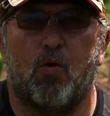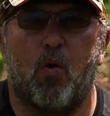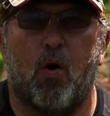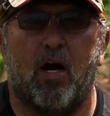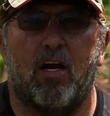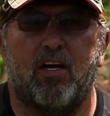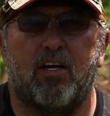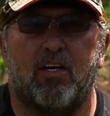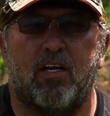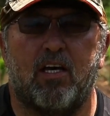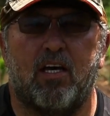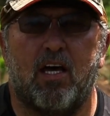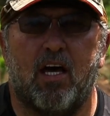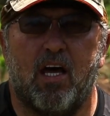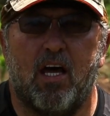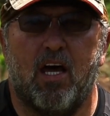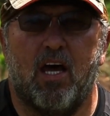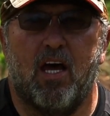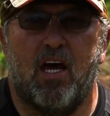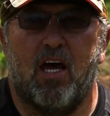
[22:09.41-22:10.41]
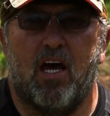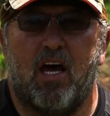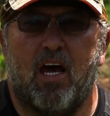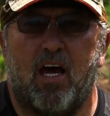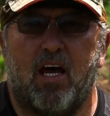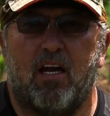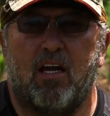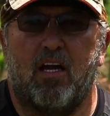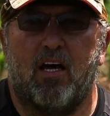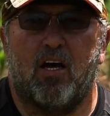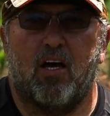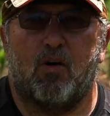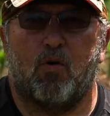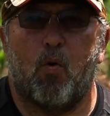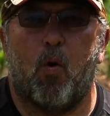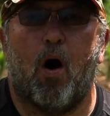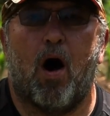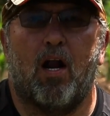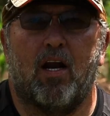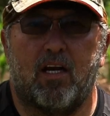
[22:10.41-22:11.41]
quantity and
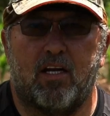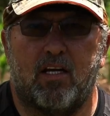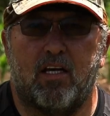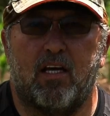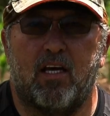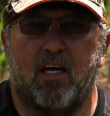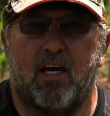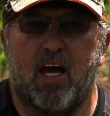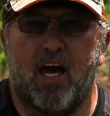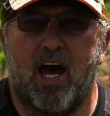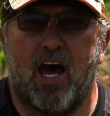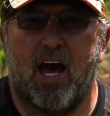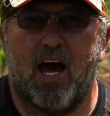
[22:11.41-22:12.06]
quantity